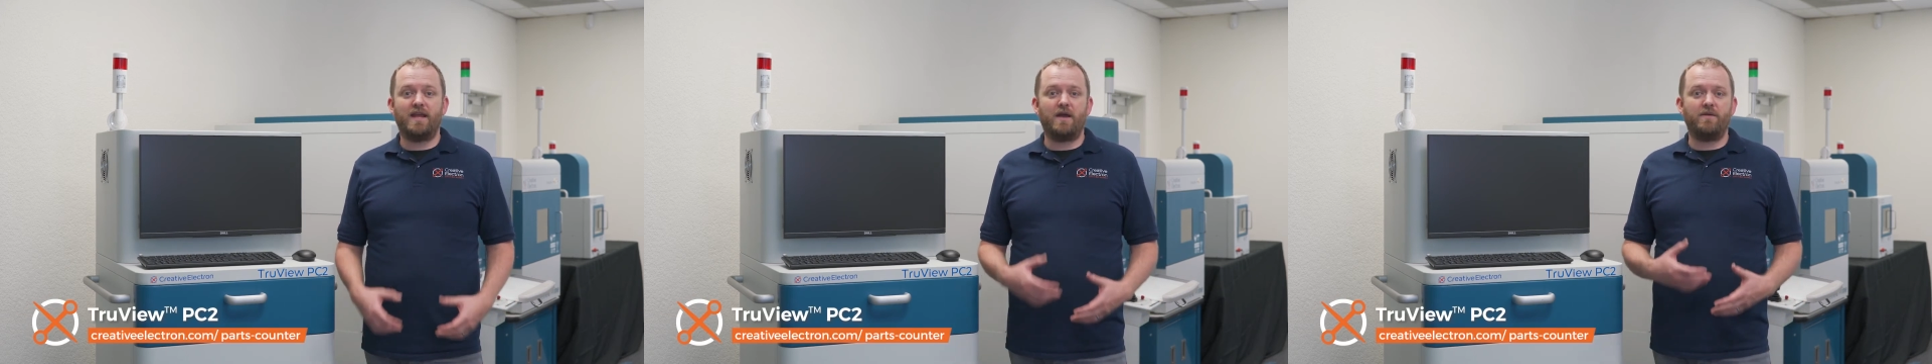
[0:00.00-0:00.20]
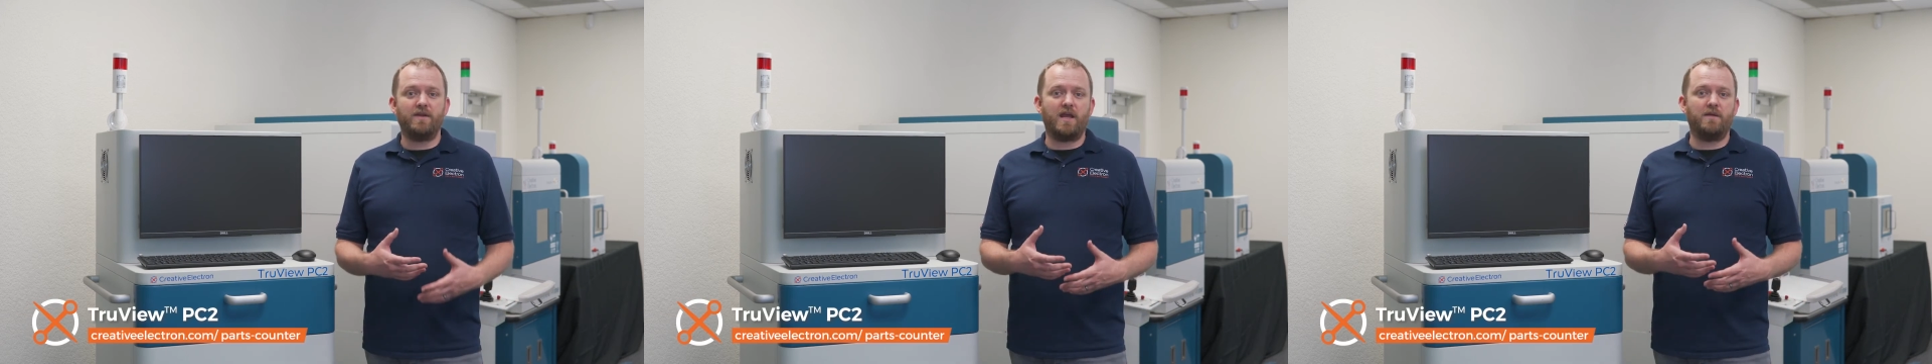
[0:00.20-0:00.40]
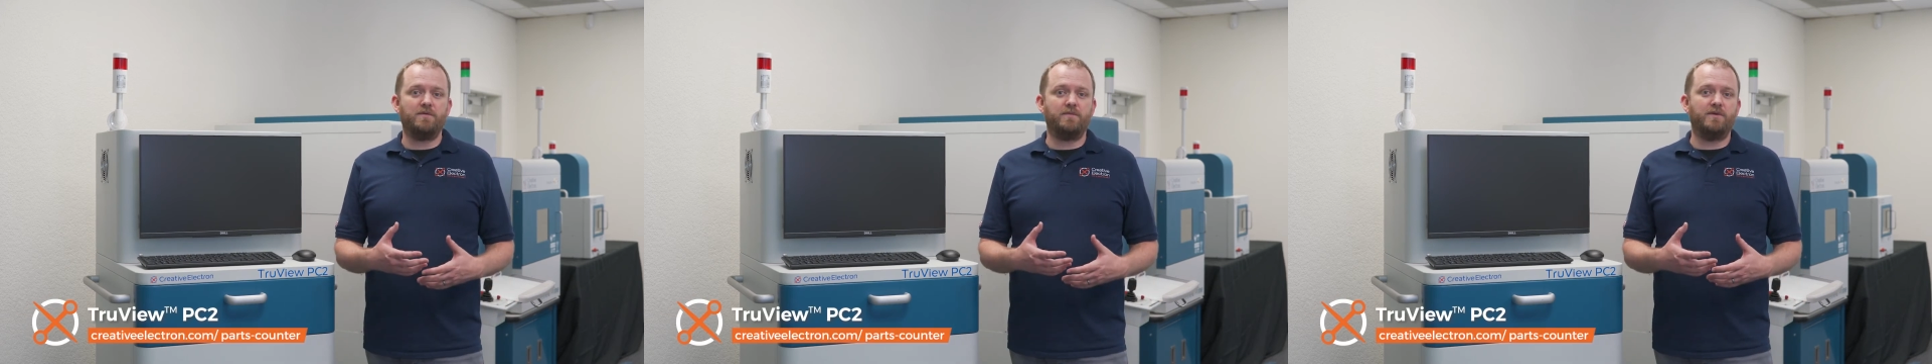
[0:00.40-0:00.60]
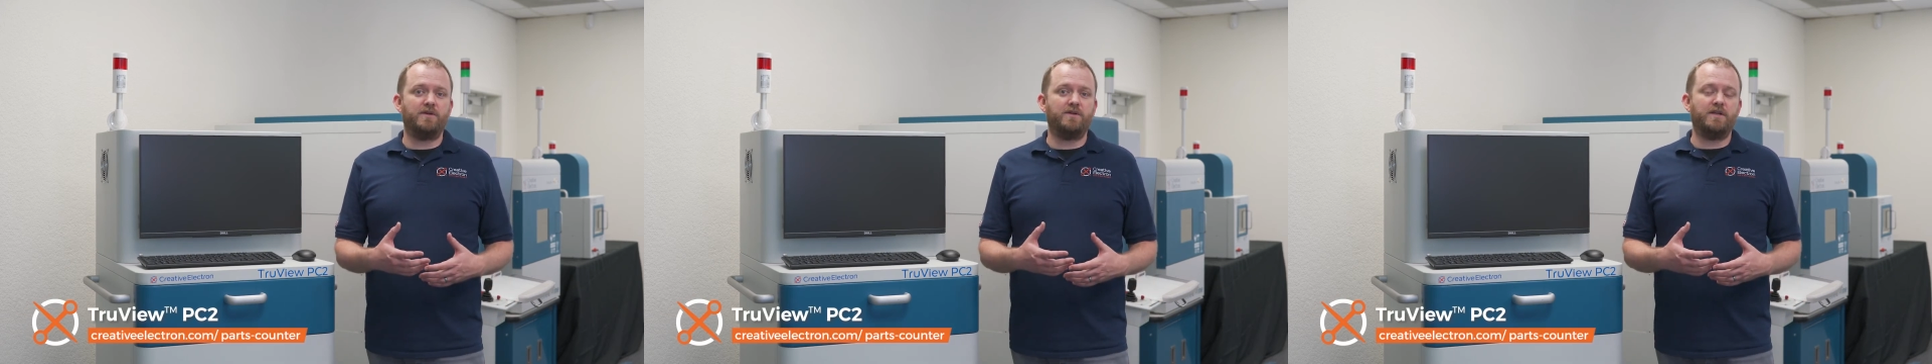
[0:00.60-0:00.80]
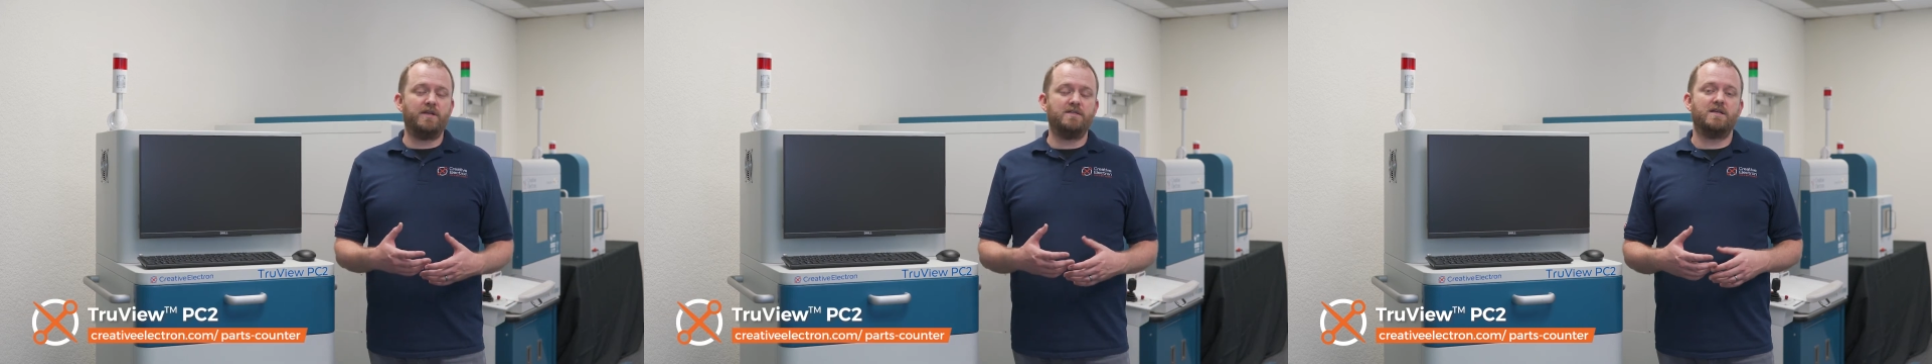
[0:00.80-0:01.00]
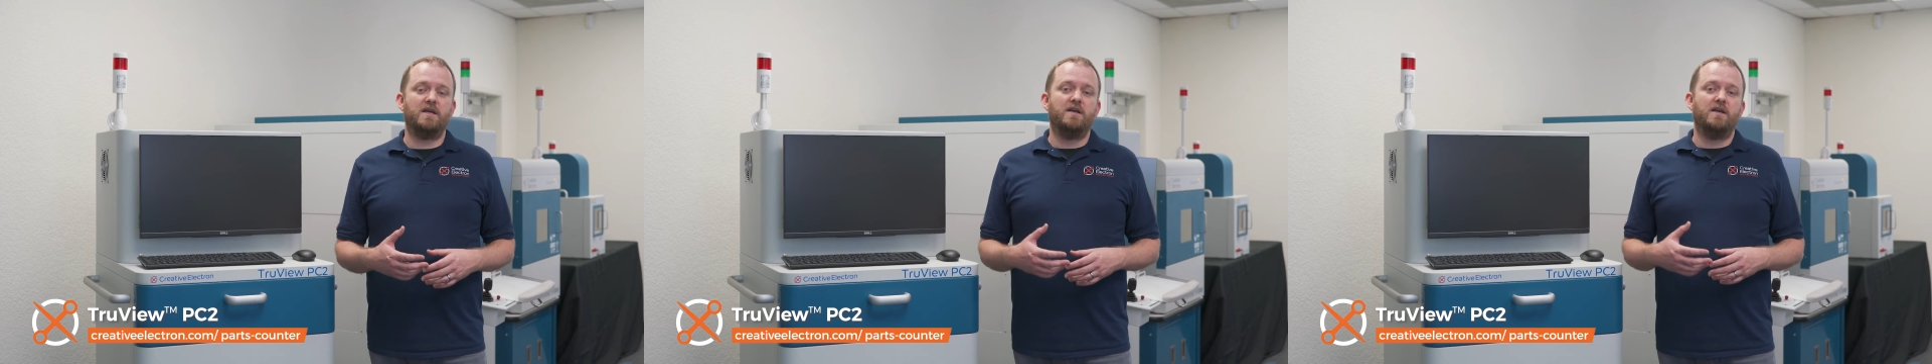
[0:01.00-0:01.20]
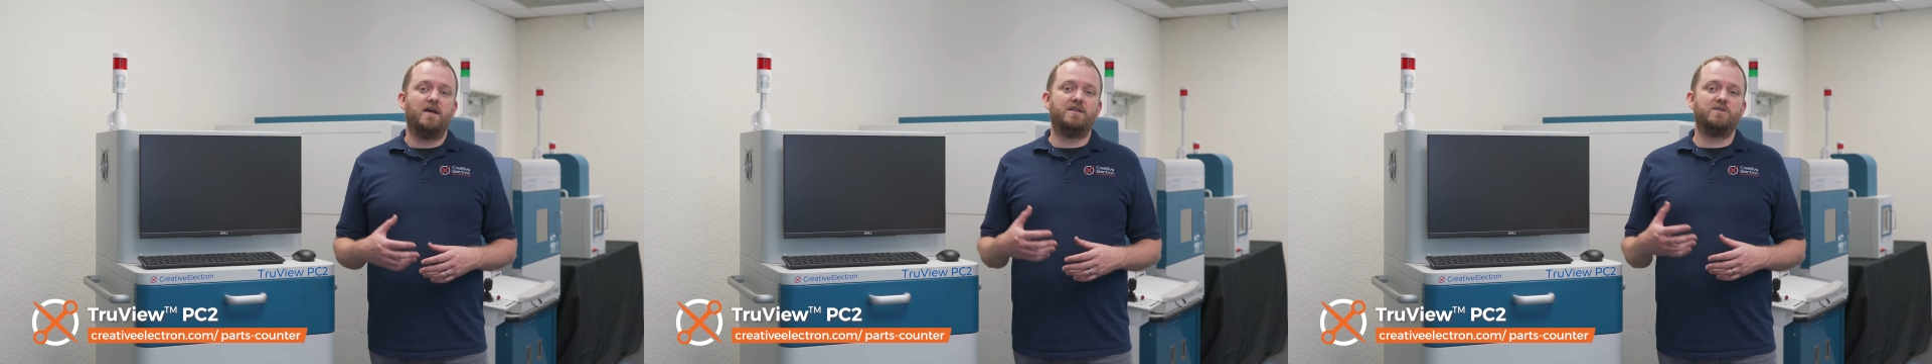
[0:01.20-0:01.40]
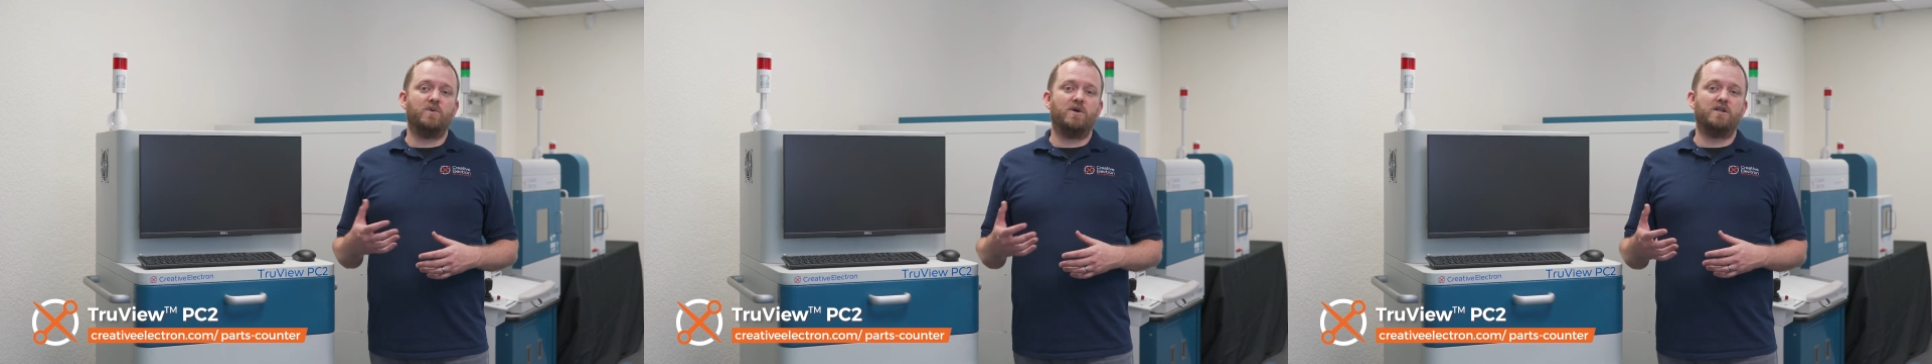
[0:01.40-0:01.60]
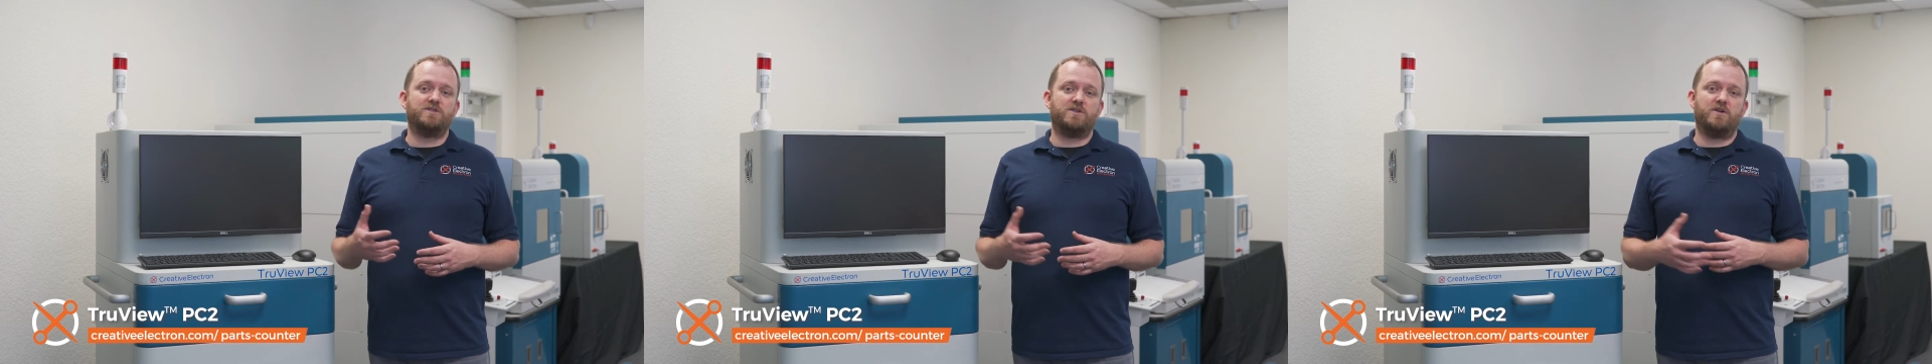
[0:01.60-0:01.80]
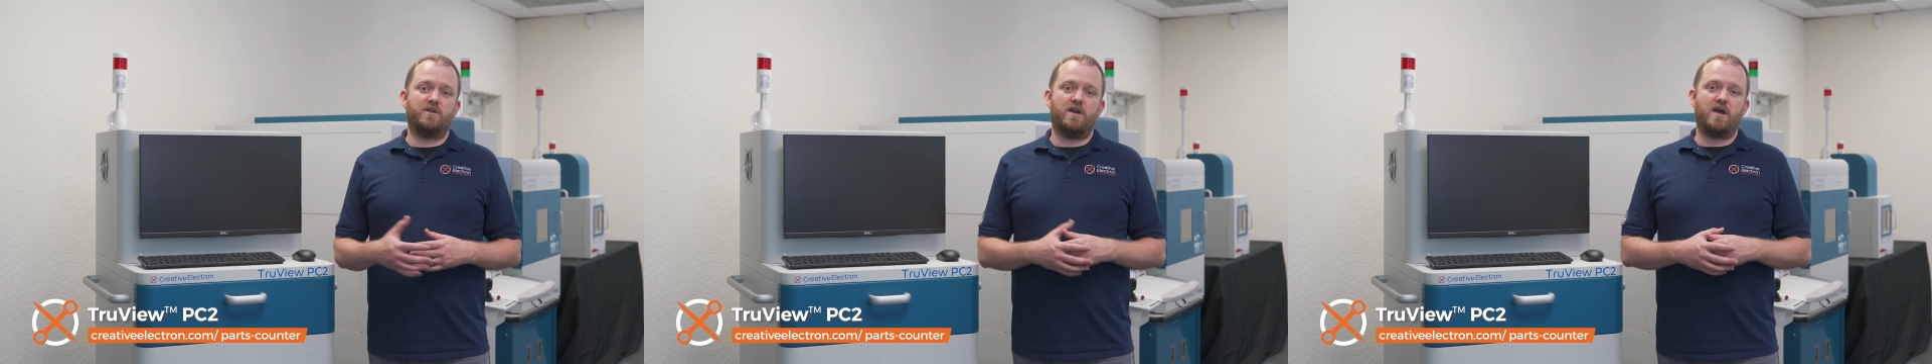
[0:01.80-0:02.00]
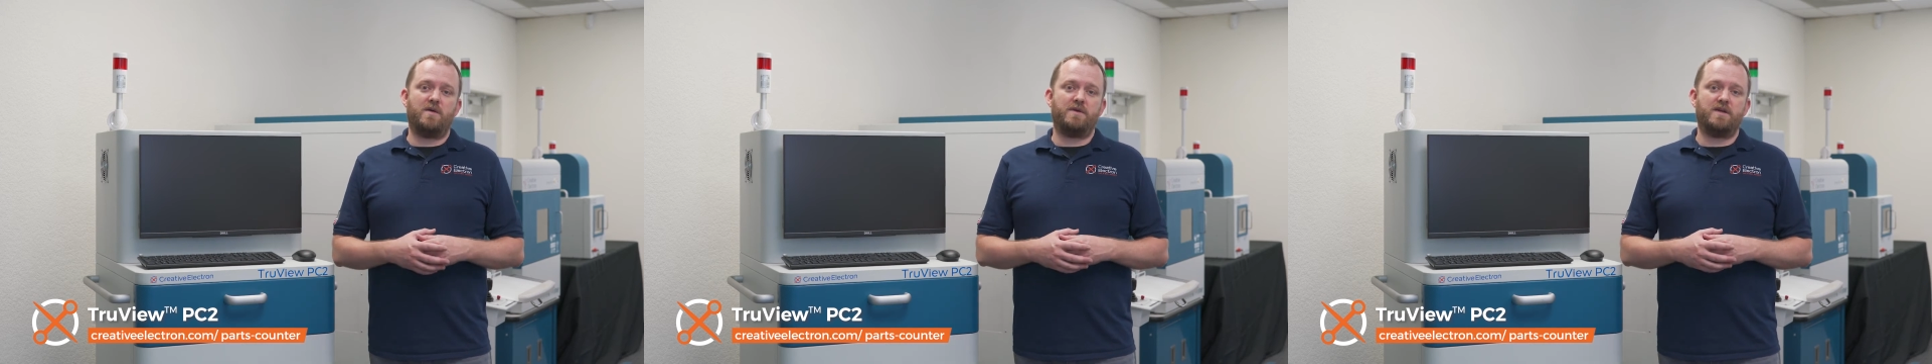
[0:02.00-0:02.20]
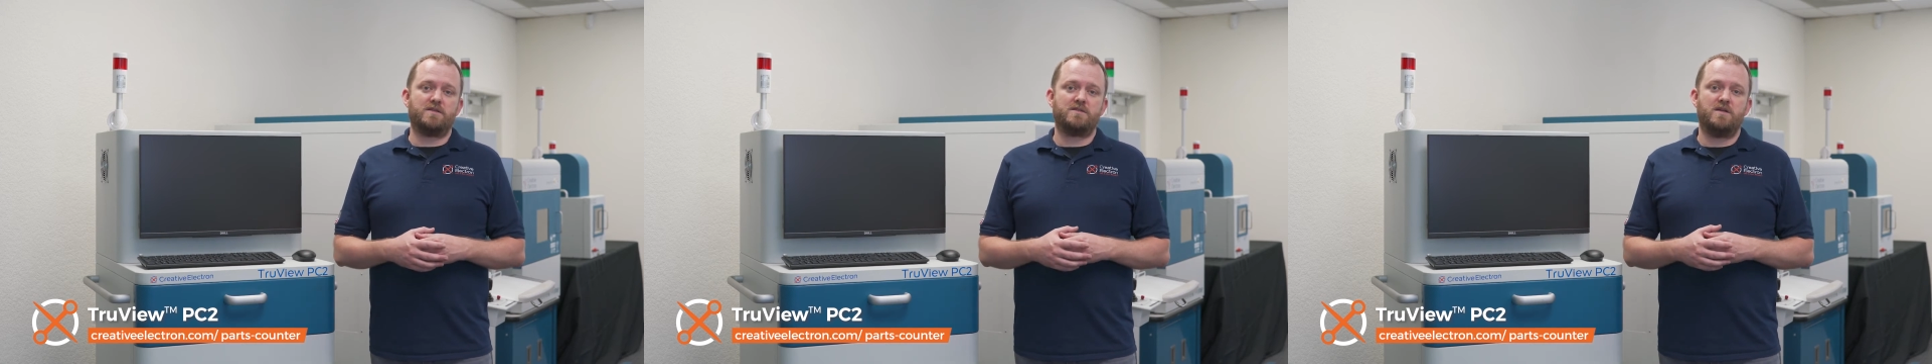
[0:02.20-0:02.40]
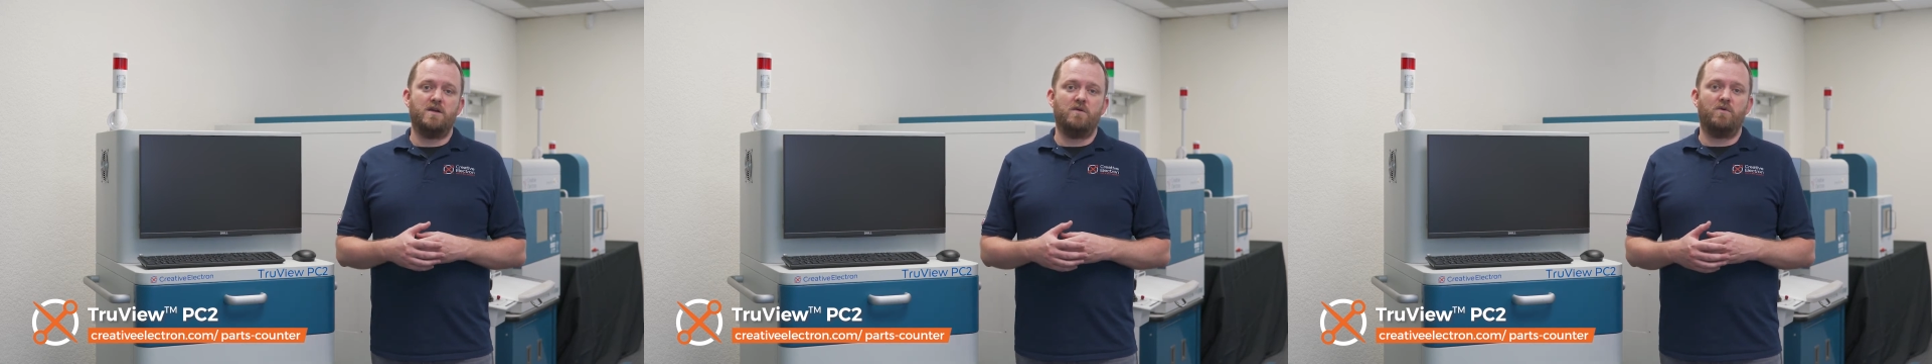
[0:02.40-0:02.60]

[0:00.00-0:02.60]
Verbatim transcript: counting capabilities as well as ergonomics,